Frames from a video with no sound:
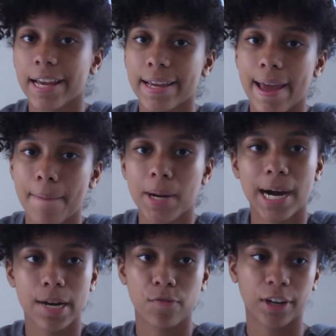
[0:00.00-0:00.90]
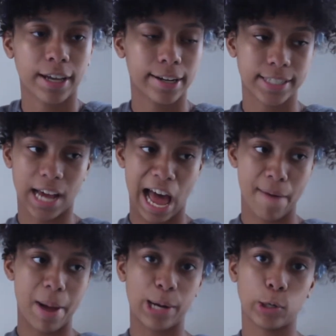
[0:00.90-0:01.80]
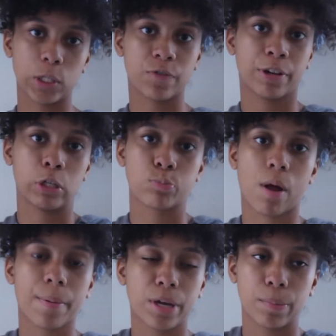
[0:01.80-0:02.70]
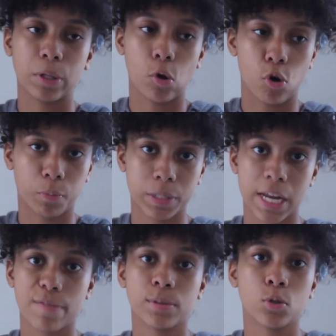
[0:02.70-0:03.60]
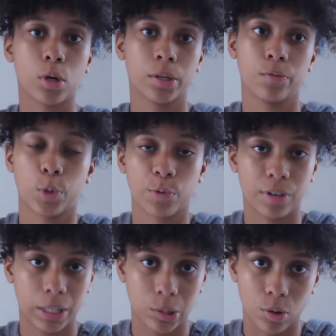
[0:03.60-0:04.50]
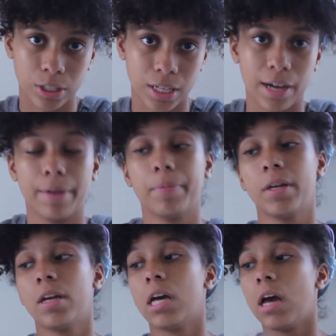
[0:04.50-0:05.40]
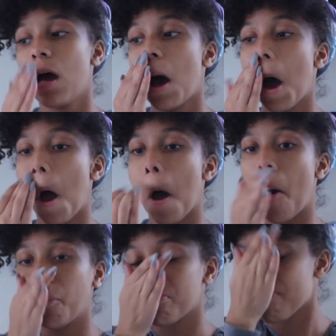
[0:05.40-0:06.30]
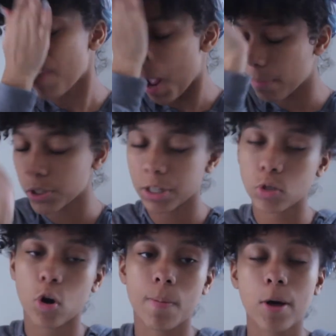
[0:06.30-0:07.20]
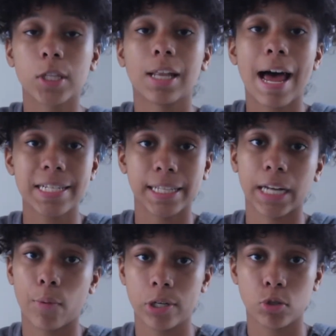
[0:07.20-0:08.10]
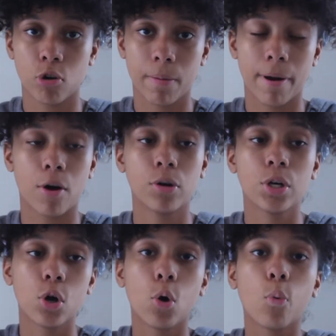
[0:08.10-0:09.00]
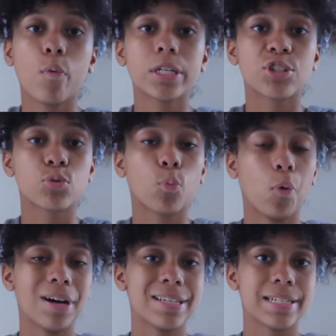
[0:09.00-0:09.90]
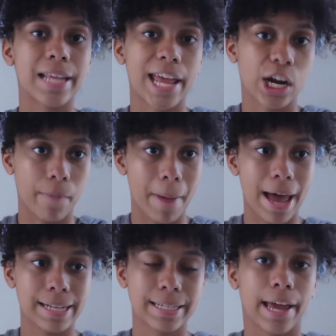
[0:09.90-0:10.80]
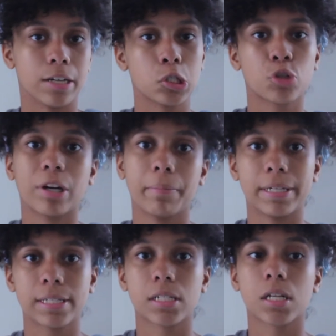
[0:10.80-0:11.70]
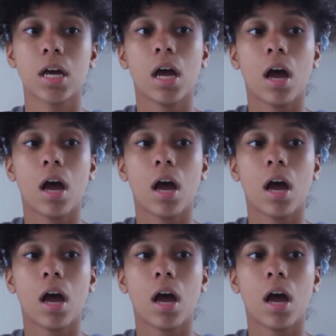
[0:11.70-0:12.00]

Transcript: I am kind of running out of time, I know this video is probably going to be long because I've been talking for a really long time. I'm just going to talk about the last thing that I want to talk about, which was hair mask and treatments.